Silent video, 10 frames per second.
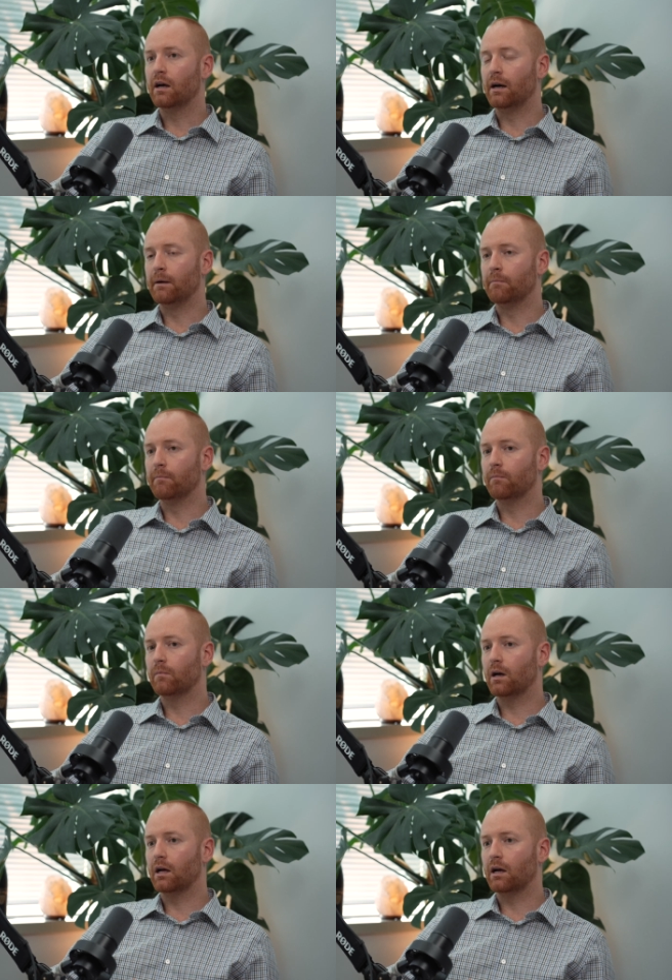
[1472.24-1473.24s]
An
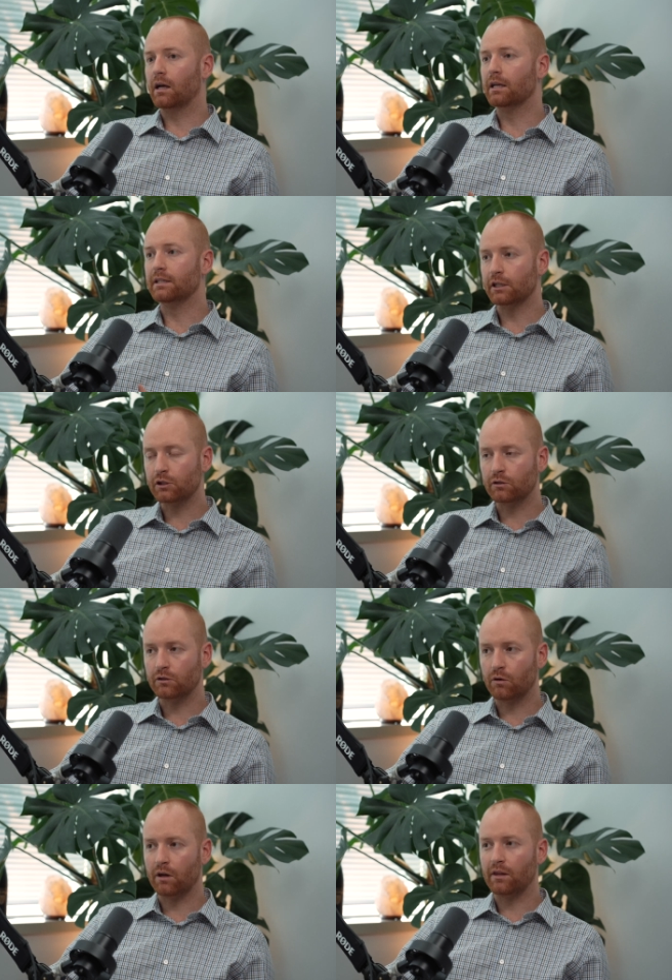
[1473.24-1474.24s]
additional
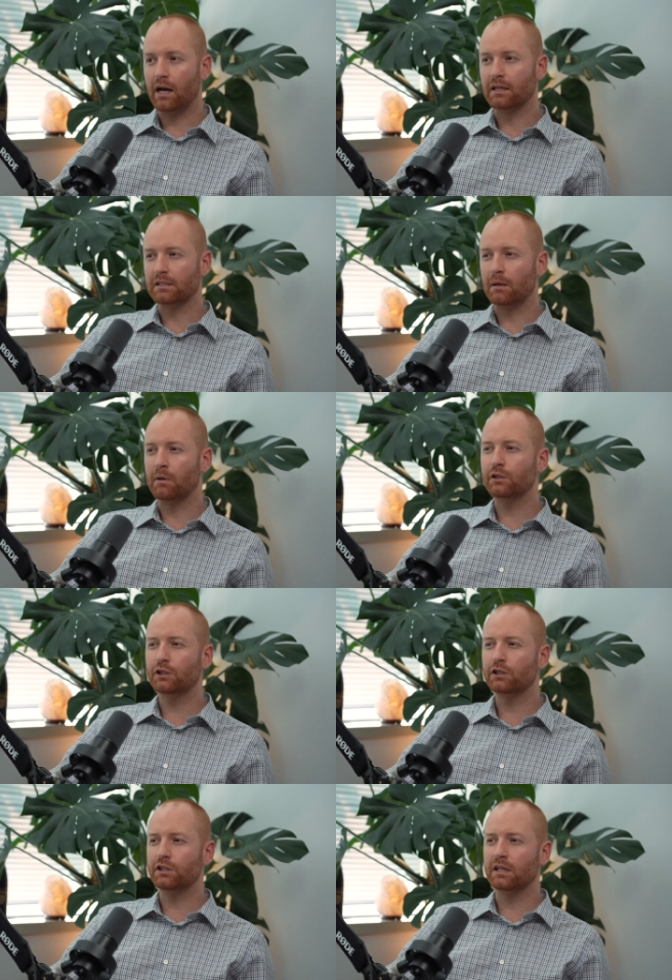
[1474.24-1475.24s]
note on that is I'm not
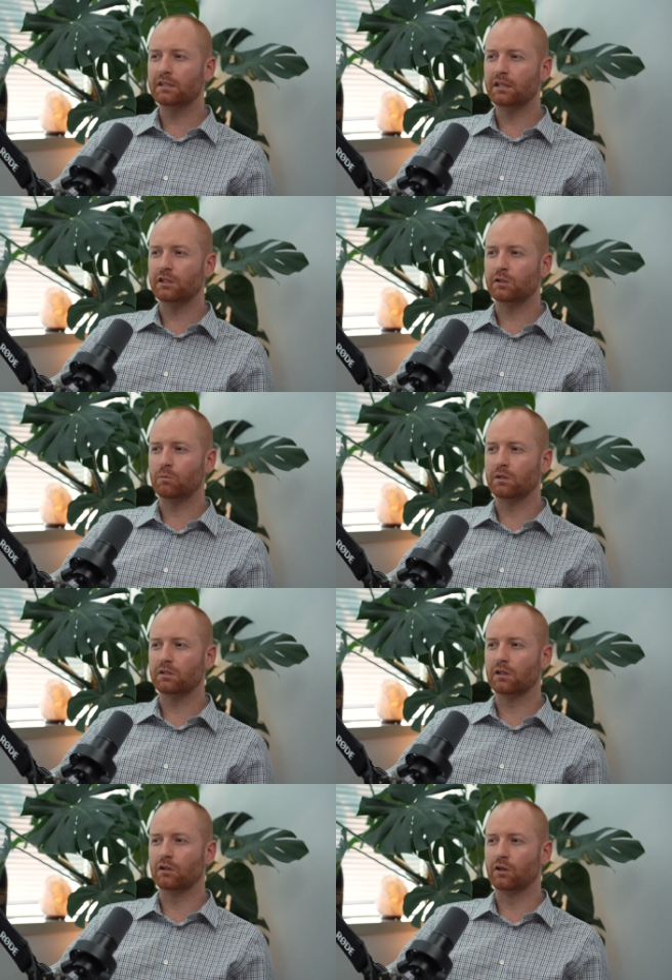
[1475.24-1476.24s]
sure Gen Z just wants
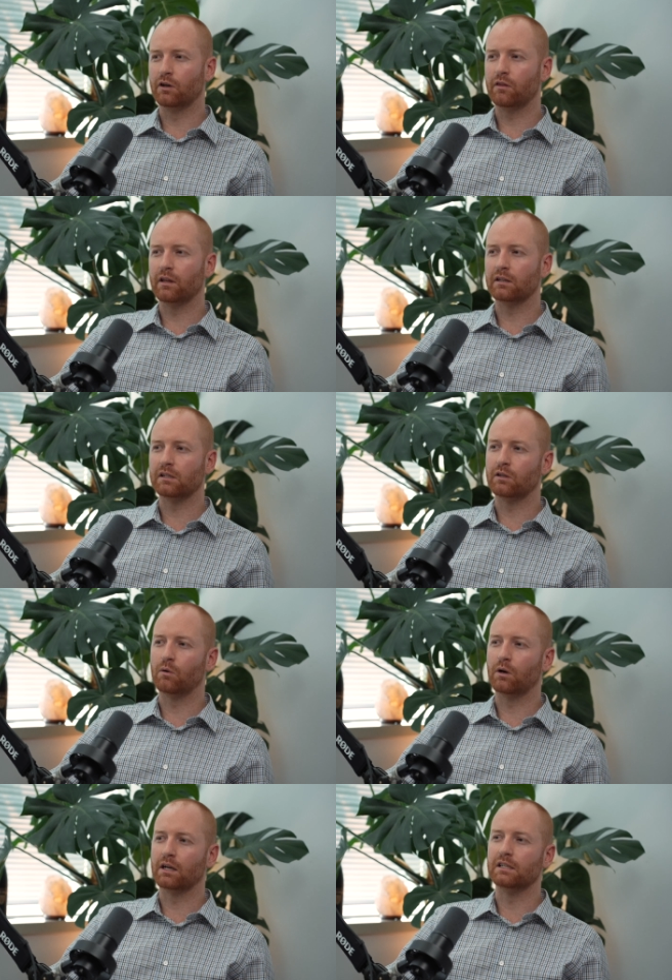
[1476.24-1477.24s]
to learn things that the
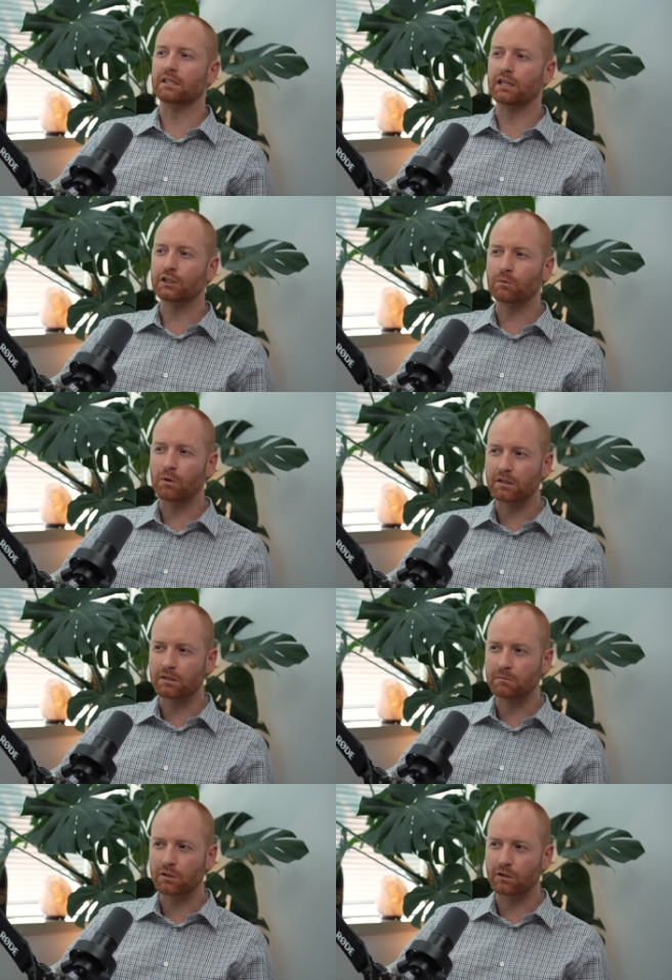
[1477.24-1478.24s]
organization wants
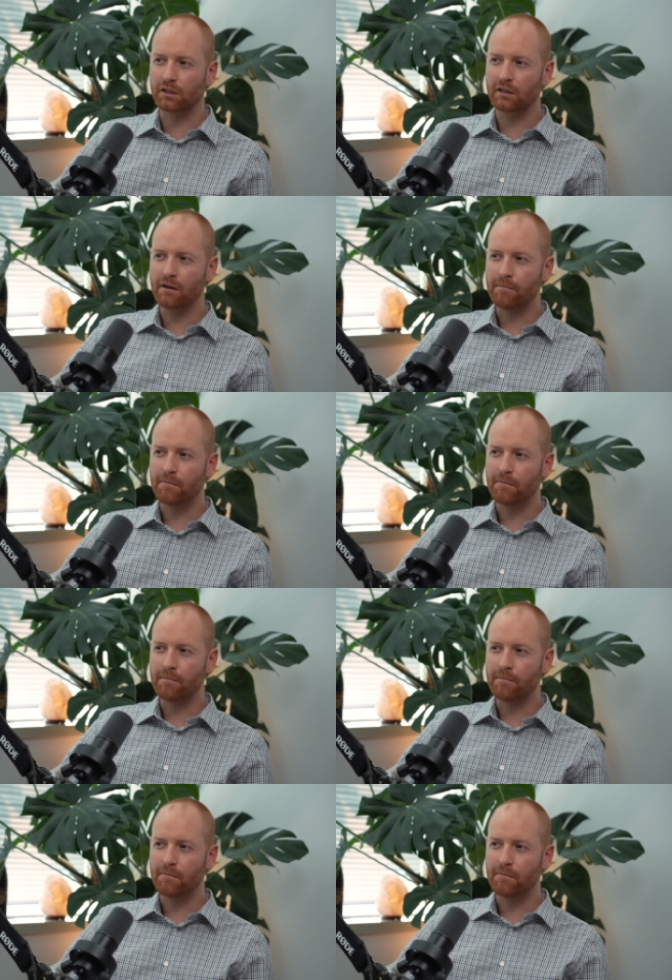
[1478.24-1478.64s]
them to learn.